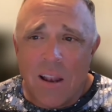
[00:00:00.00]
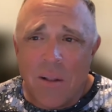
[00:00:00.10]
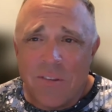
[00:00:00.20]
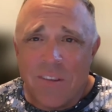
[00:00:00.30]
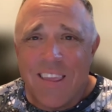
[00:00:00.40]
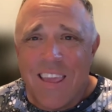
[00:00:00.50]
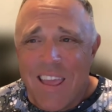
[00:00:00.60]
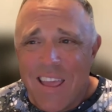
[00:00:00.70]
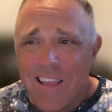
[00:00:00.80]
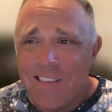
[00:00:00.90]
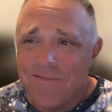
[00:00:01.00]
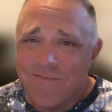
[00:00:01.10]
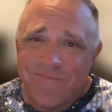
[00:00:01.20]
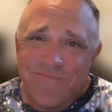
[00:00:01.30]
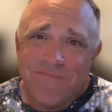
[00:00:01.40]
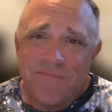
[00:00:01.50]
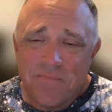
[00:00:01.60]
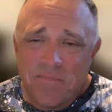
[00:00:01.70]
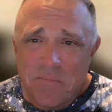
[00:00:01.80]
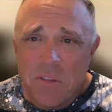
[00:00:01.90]
and I was like,
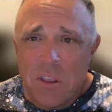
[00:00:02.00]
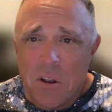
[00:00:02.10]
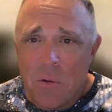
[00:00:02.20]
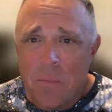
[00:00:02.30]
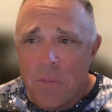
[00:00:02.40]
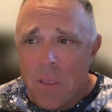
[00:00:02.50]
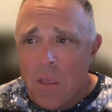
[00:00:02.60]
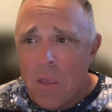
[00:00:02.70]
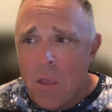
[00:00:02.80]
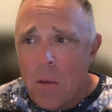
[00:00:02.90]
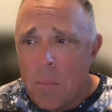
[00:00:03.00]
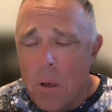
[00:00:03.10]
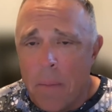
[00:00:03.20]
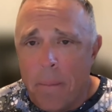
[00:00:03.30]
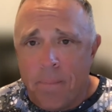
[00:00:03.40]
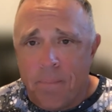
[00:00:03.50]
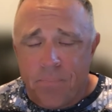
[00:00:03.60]
you know, but